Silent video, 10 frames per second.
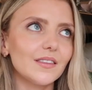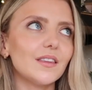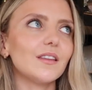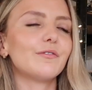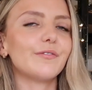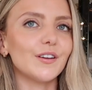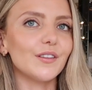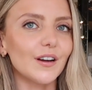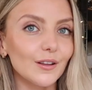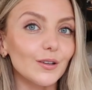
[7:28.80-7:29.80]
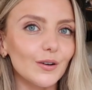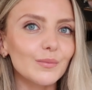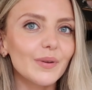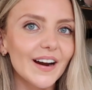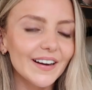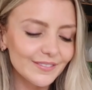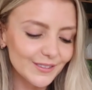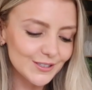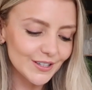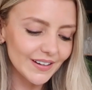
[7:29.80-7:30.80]
the further along part of
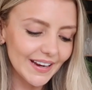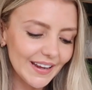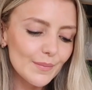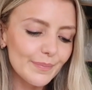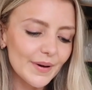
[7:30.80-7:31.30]
the journey,